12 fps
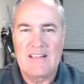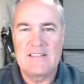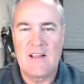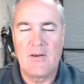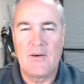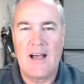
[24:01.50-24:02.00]

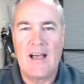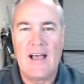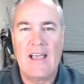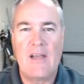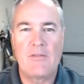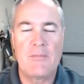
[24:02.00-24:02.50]
So
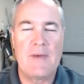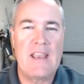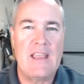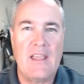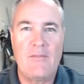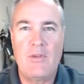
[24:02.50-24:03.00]

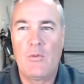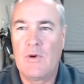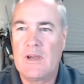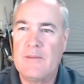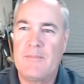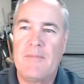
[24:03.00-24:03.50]
everybody, if you
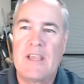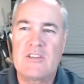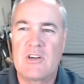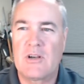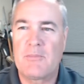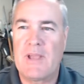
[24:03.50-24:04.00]
would, make
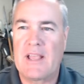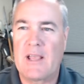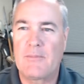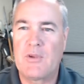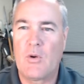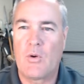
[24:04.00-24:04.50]
sure to pick
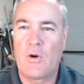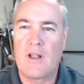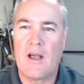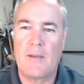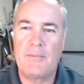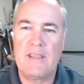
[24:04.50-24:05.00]
up your
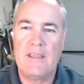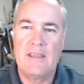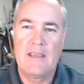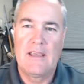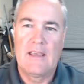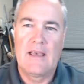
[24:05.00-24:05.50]
copy
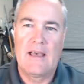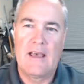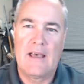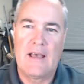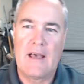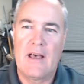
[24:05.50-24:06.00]

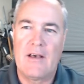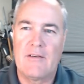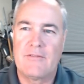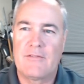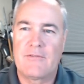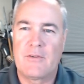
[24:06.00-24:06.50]

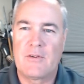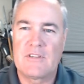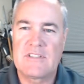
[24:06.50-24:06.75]
of Full